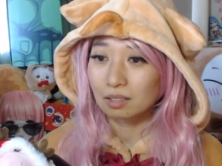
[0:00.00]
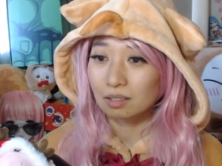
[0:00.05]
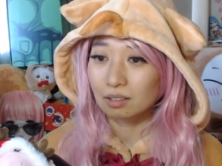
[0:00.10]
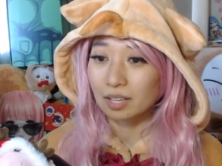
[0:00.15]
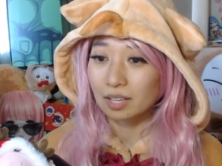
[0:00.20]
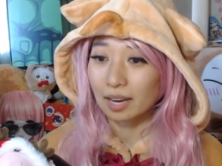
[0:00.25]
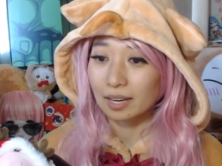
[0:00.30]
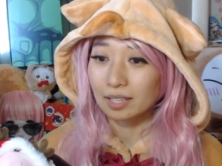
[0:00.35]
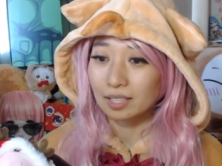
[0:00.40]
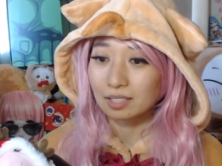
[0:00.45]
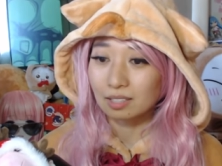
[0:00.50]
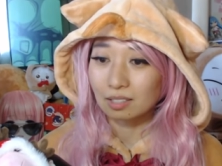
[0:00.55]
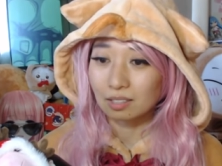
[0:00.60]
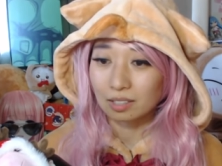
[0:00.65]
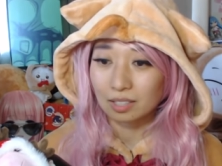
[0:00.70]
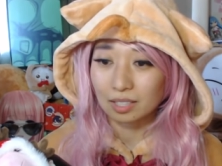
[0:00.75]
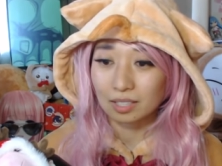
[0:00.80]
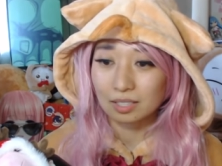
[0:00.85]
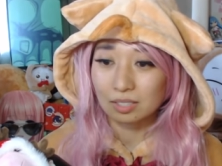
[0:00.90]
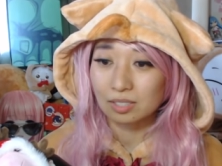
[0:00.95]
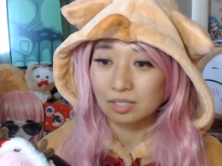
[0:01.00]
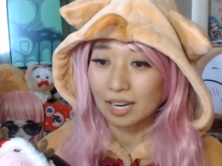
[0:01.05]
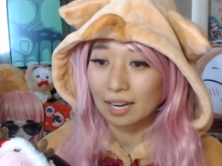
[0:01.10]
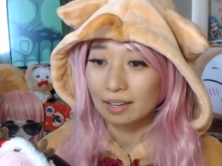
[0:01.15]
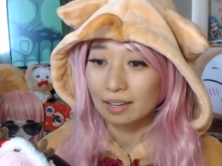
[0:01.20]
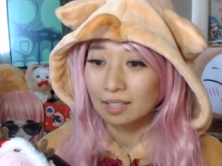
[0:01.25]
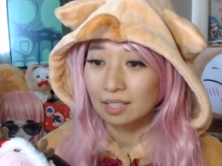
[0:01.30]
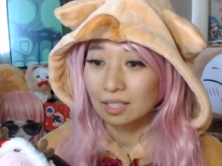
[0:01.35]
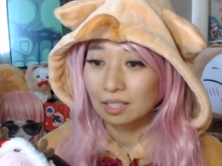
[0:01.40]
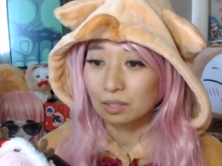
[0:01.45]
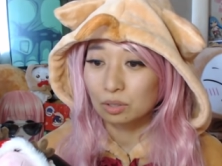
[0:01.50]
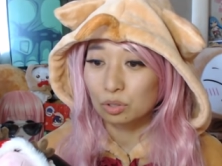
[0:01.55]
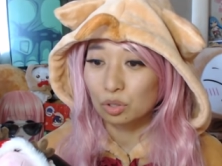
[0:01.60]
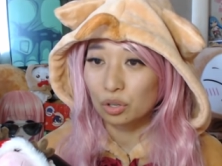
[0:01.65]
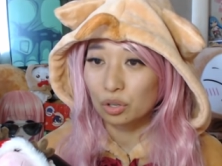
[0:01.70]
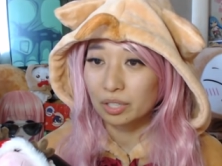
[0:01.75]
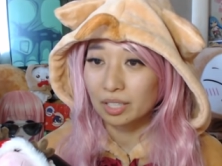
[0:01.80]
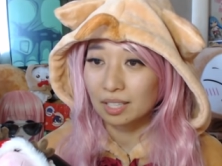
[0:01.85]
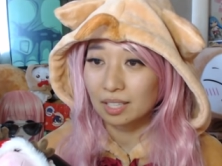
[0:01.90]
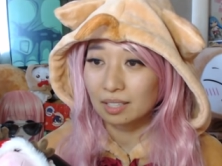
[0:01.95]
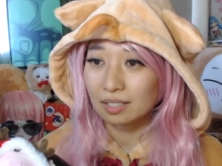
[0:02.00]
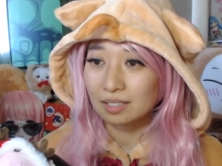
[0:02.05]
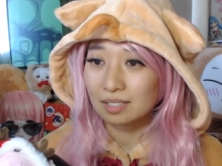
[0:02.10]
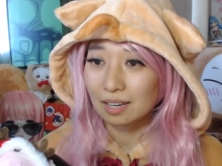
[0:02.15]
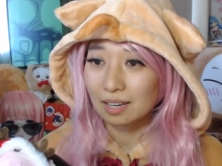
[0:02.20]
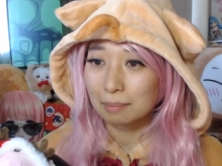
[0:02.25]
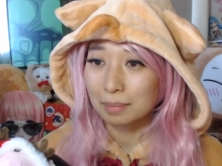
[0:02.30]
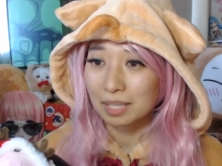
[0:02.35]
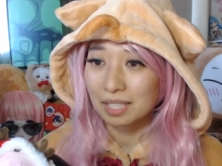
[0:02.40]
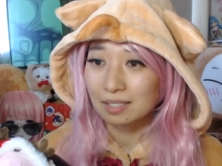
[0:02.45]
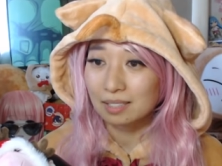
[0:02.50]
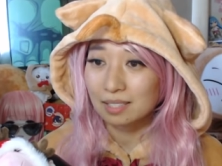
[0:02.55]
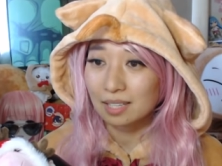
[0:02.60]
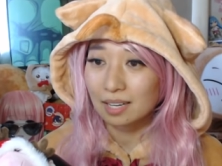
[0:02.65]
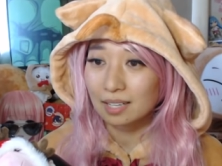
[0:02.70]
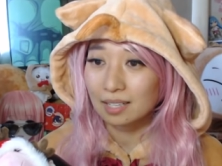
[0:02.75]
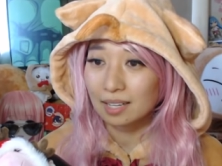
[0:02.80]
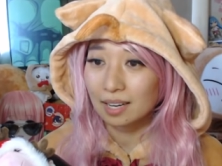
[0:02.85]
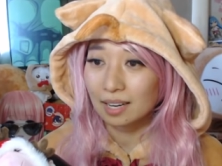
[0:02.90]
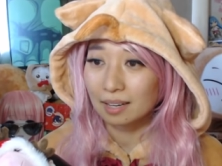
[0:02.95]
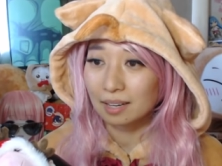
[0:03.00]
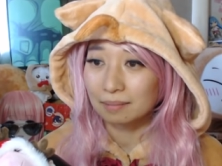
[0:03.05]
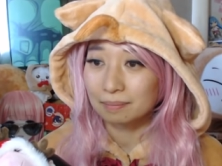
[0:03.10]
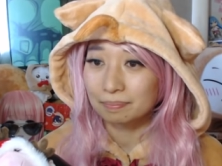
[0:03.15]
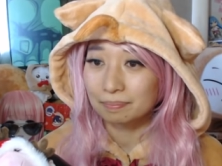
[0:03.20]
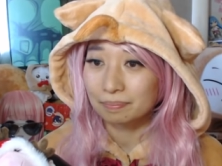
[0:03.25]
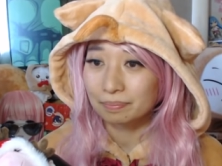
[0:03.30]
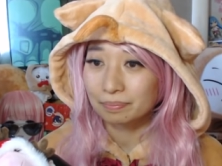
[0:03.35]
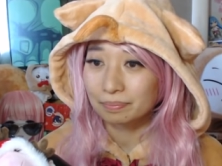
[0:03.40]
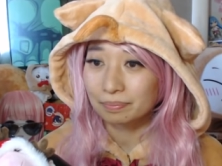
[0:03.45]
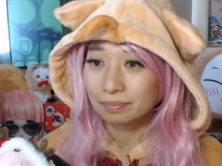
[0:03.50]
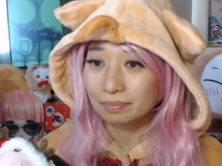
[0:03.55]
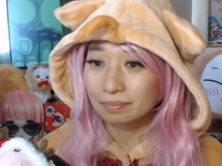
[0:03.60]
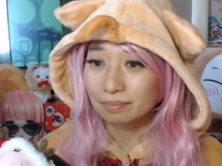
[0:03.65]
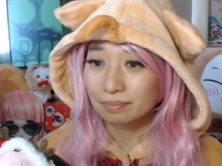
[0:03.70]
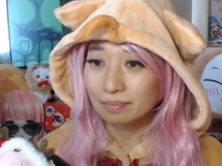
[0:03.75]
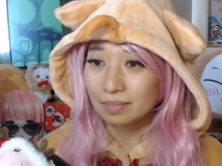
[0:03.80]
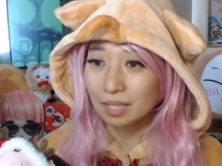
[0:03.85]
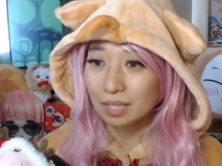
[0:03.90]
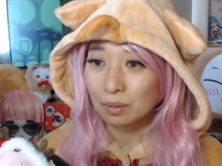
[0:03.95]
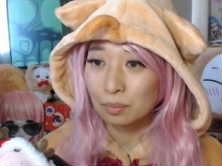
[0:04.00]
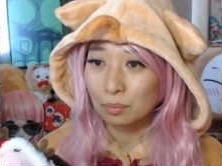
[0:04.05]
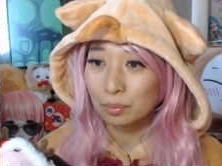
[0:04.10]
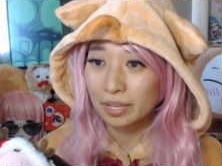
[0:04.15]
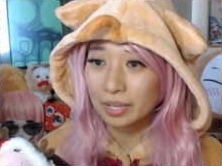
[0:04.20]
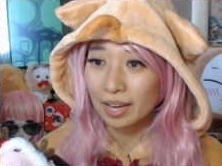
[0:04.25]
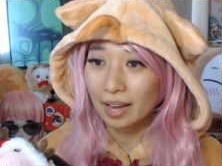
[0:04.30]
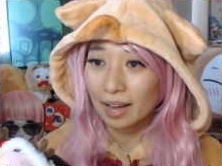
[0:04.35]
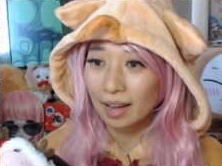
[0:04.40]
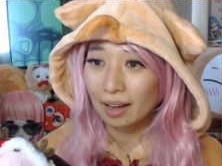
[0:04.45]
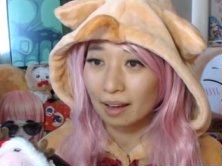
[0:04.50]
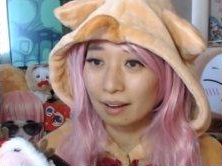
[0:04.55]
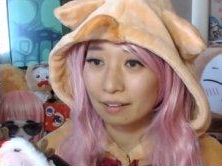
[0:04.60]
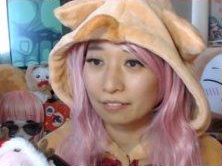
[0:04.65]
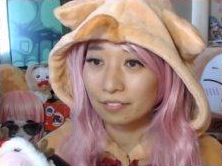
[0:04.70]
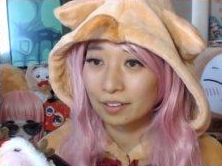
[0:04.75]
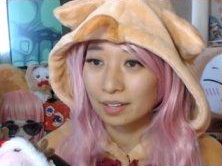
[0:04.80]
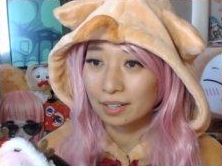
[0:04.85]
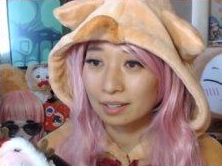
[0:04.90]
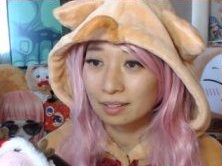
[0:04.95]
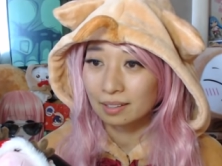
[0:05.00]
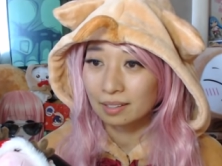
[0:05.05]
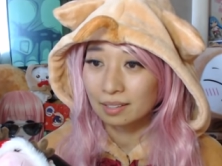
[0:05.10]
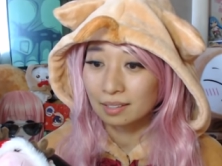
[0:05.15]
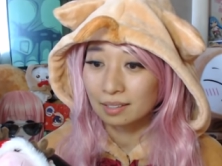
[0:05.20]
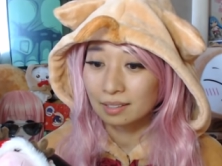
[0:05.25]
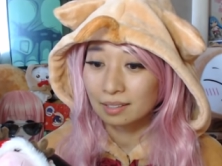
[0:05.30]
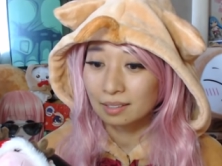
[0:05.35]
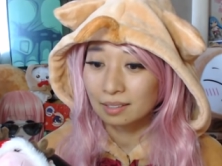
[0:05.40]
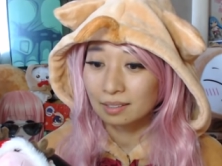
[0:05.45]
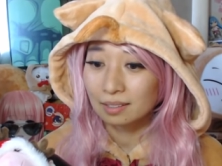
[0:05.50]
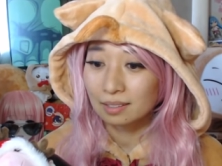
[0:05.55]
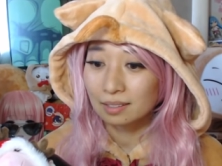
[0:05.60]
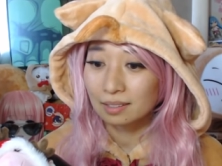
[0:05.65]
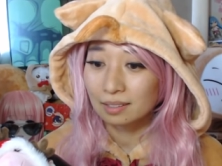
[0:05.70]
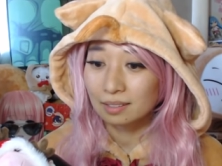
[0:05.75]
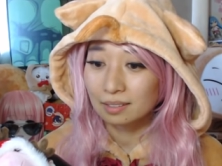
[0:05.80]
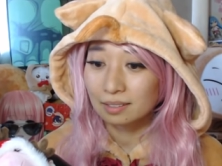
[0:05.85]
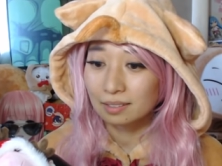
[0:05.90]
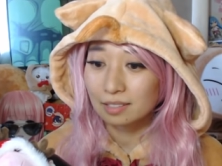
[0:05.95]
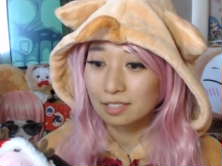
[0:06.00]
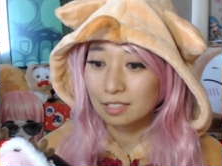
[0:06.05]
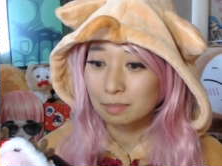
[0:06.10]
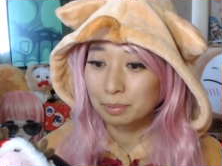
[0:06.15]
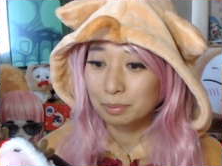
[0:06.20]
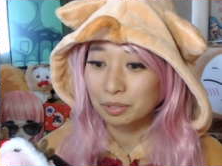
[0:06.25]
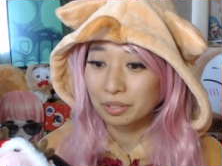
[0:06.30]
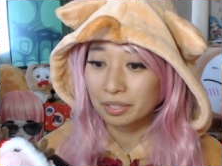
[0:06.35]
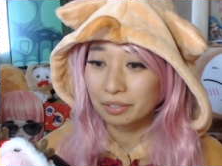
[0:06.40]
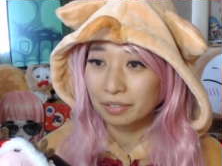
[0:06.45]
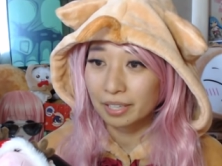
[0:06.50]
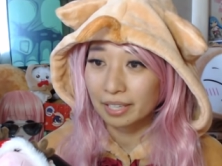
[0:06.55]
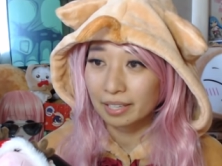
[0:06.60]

Okay, I need to look into that. 30 diamonds. And then we have this beauty right